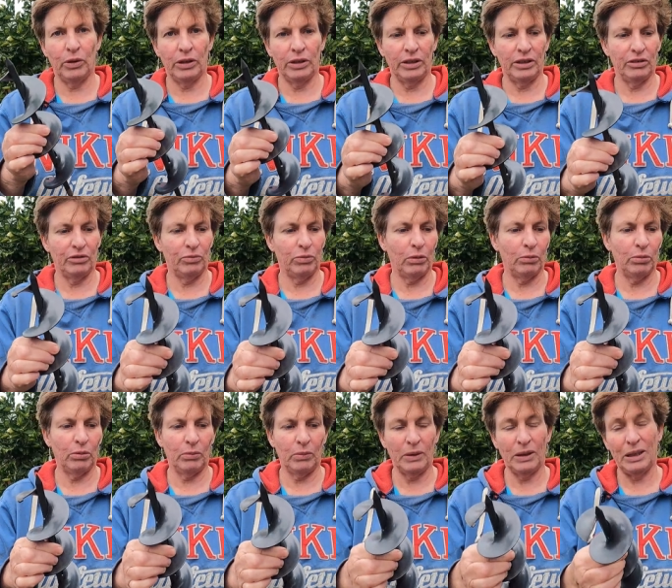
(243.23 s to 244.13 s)
one is
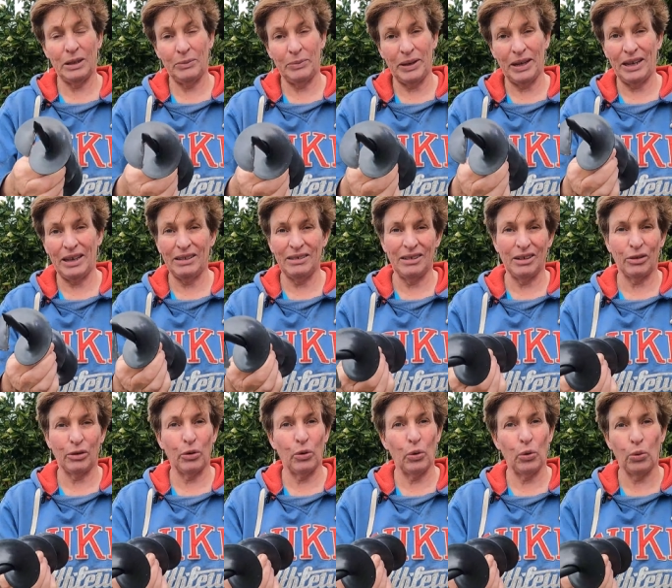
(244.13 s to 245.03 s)
probably about a
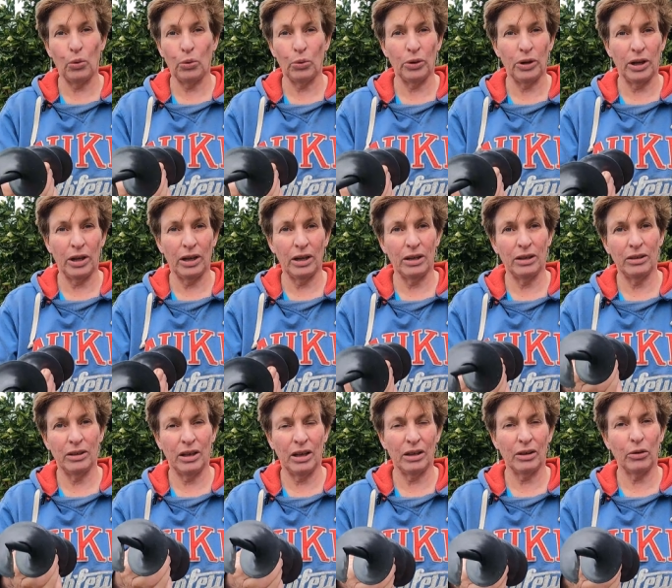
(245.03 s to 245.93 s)

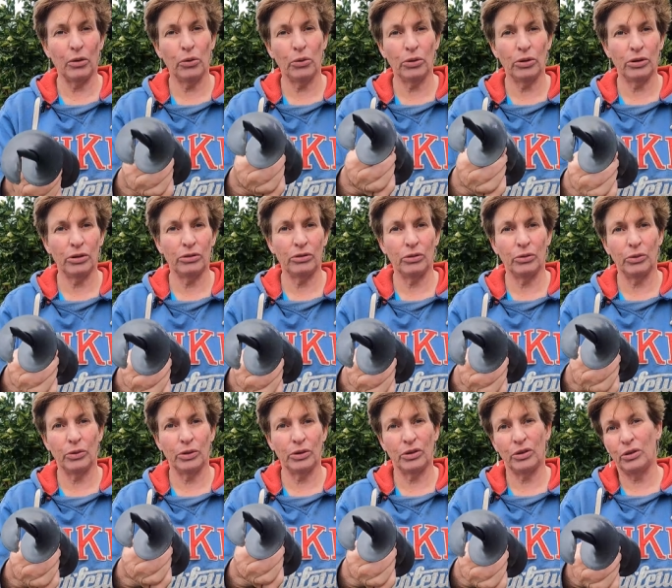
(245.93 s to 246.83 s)
quarter
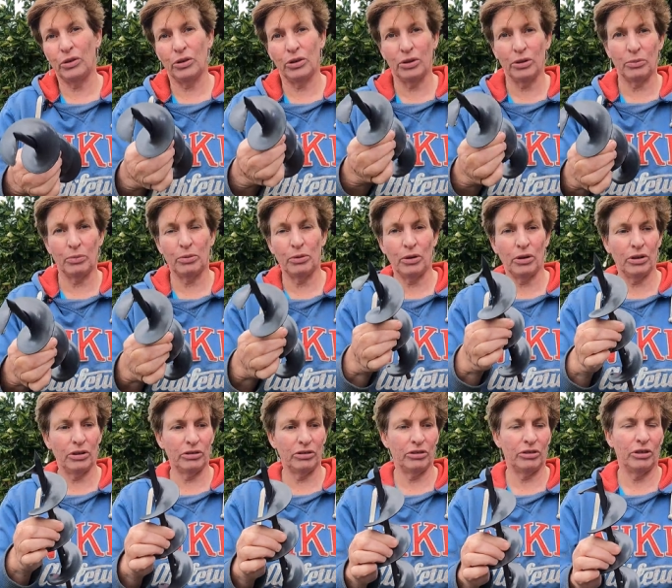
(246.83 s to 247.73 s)
to a third of the
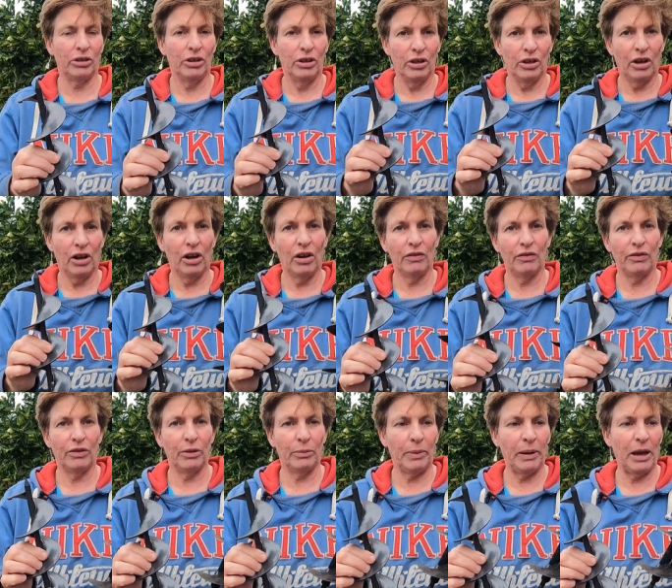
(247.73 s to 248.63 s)
price
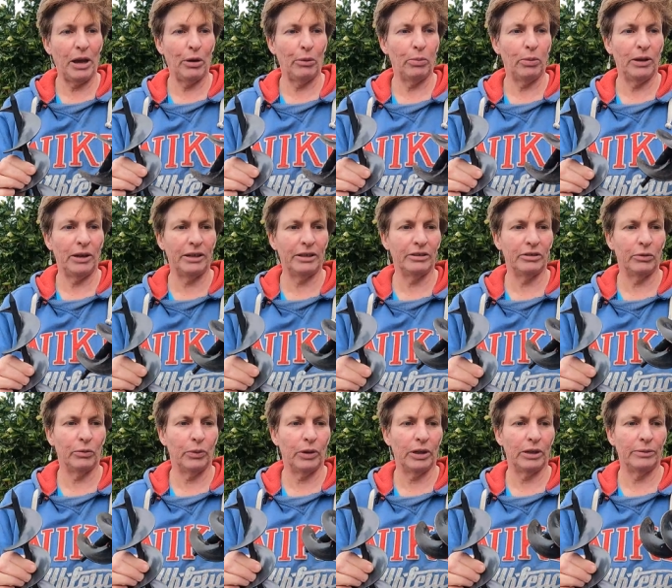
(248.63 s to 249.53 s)
of the power
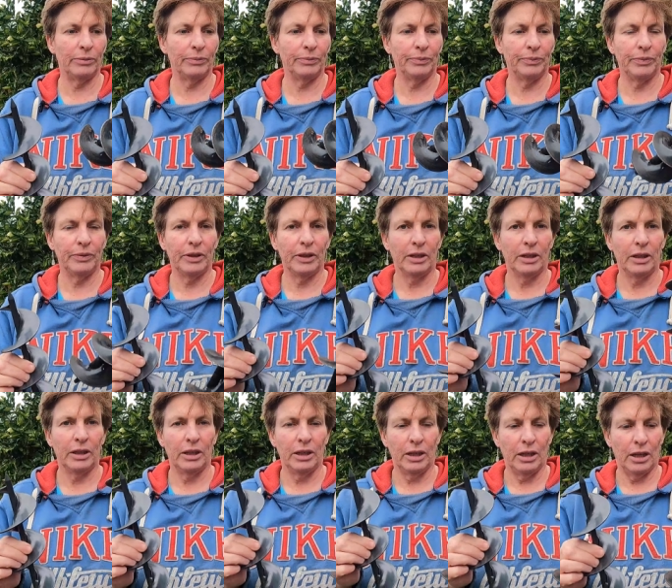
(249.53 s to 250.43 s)
planter one.
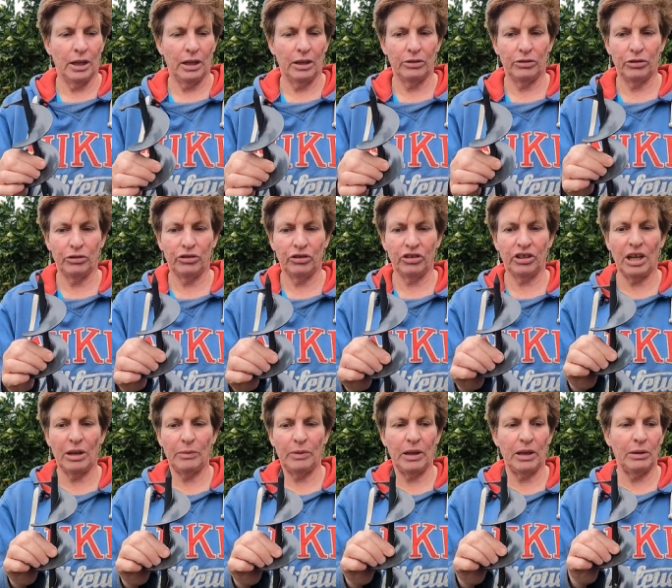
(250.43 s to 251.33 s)
So just
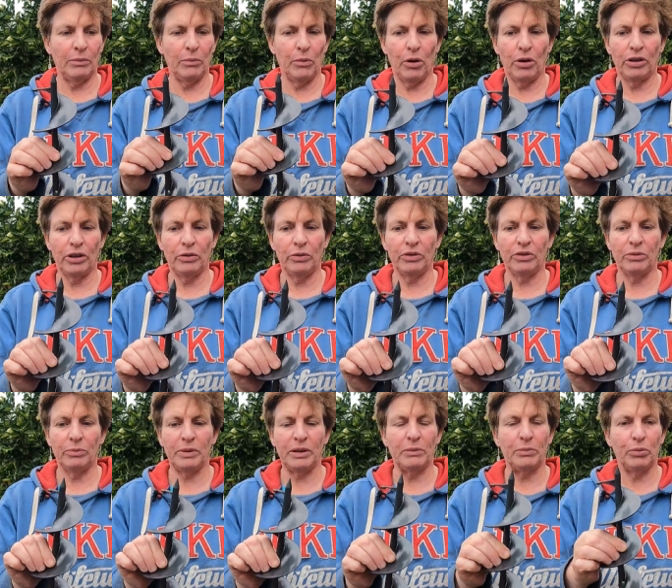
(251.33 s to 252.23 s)
keep that in mind. There is
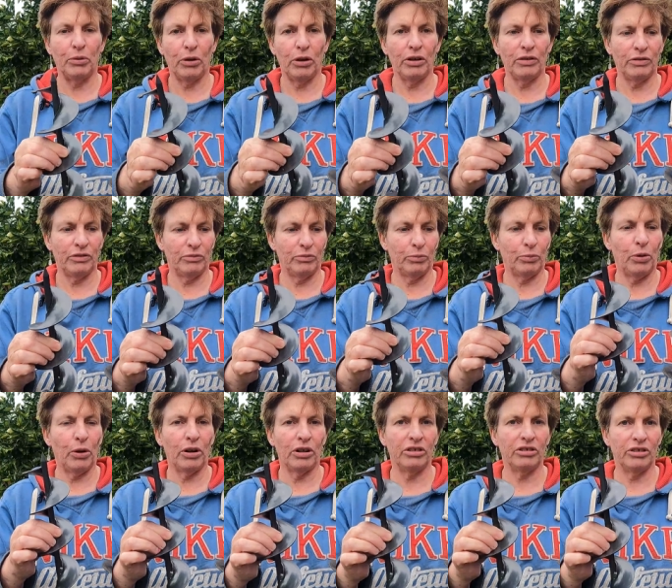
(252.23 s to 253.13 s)
a big
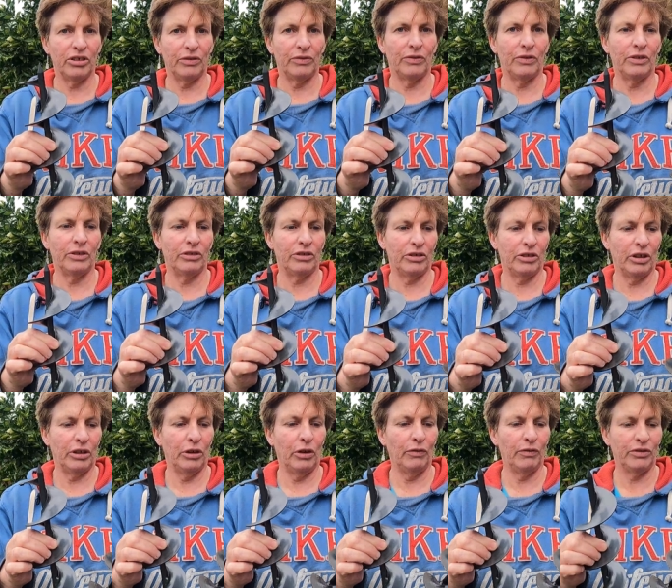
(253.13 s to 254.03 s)
price difference,
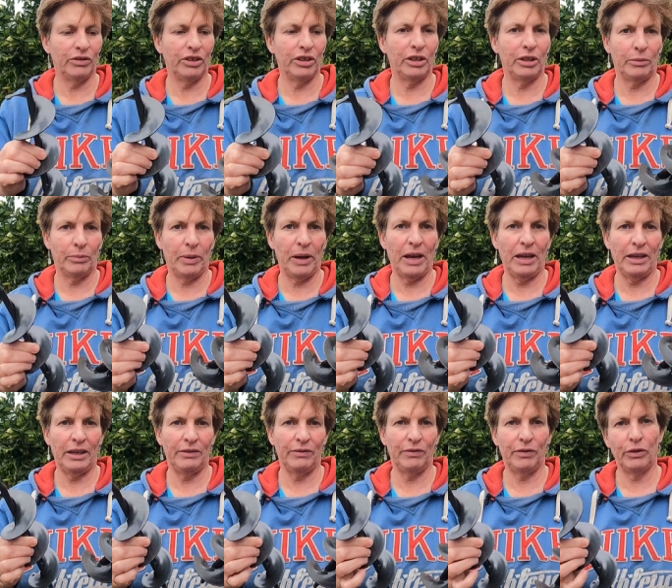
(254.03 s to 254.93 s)
and obviously you're
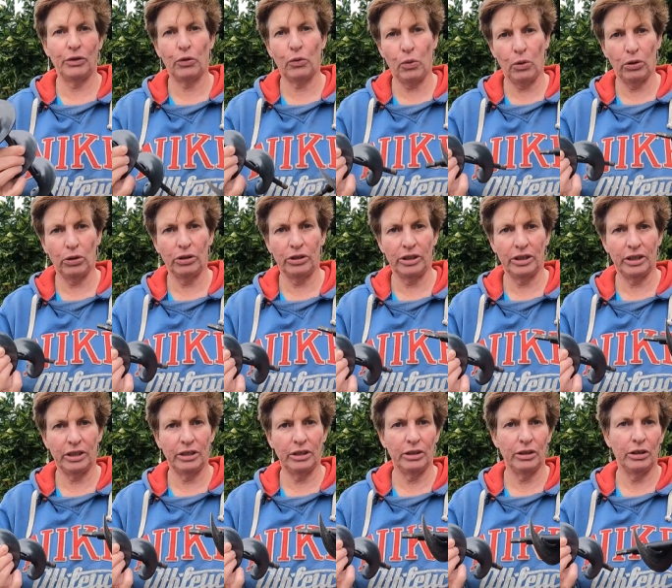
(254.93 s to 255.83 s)
paying for the
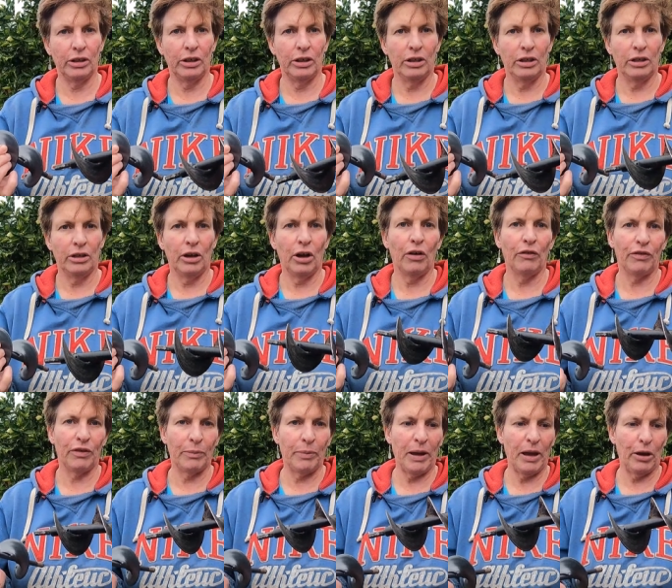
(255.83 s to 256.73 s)
quality
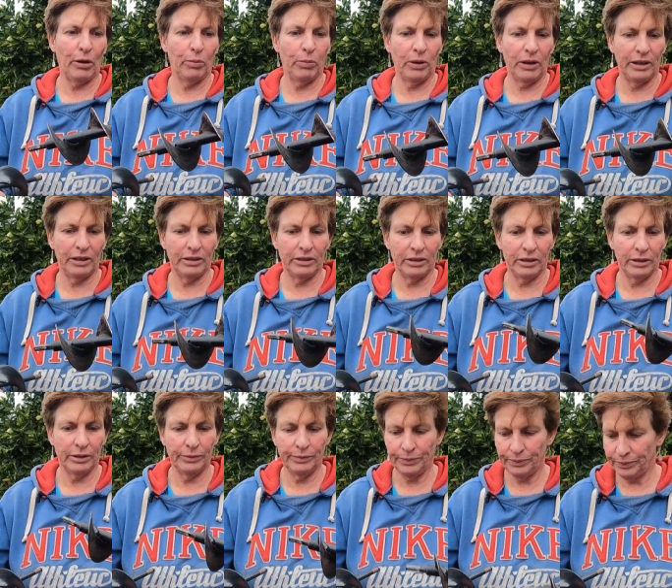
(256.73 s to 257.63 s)
of the power
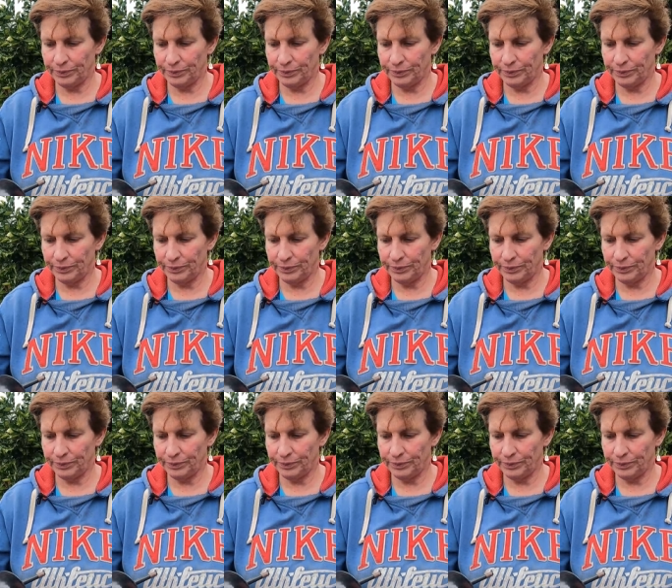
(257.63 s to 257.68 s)
planter